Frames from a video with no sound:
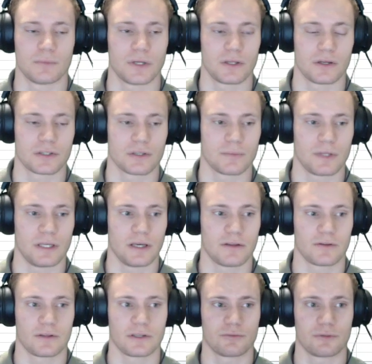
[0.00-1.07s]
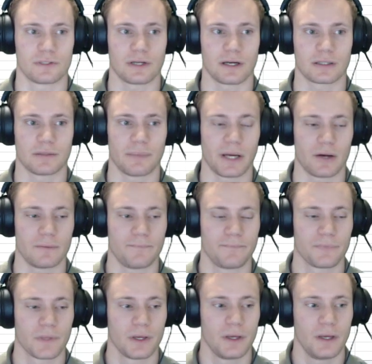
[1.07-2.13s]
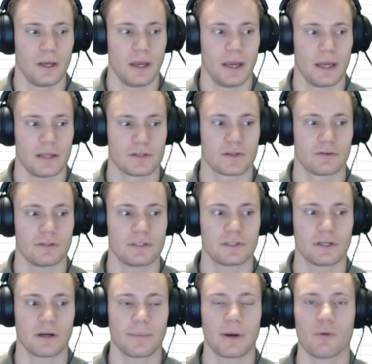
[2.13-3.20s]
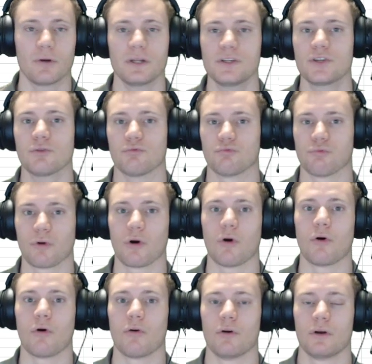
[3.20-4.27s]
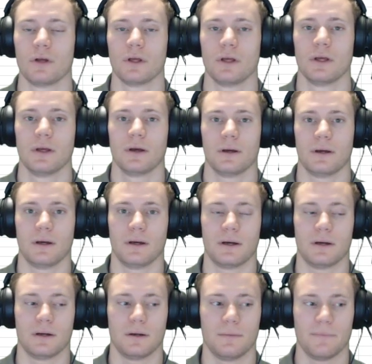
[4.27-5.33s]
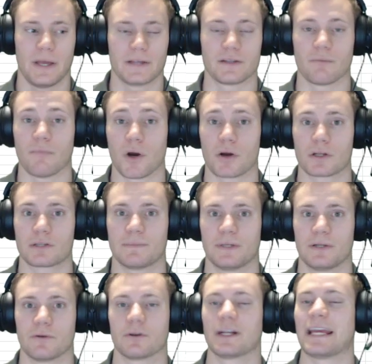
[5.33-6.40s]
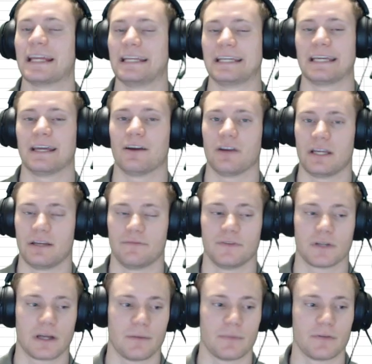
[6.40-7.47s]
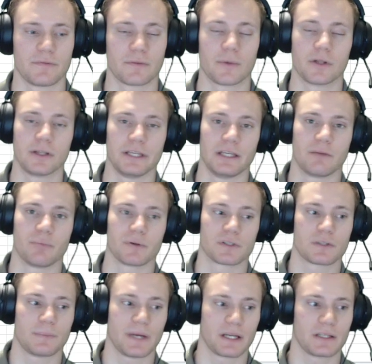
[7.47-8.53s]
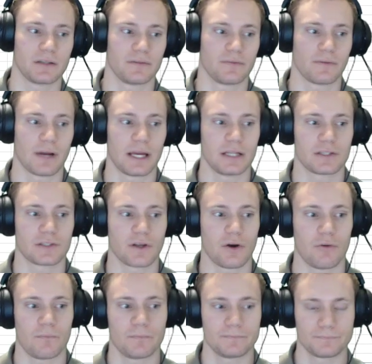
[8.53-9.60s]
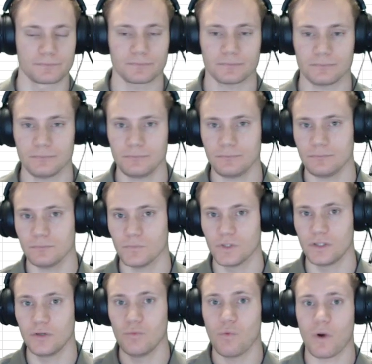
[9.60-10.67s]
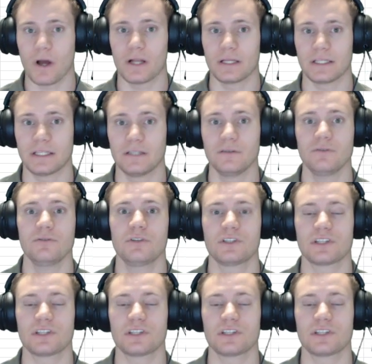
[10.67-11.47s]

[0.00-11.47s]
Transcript: of the other things we talked about. And so let's talk about what is your role as a marksman or an AD carry if you're coming from a league perspective, right? So you want huge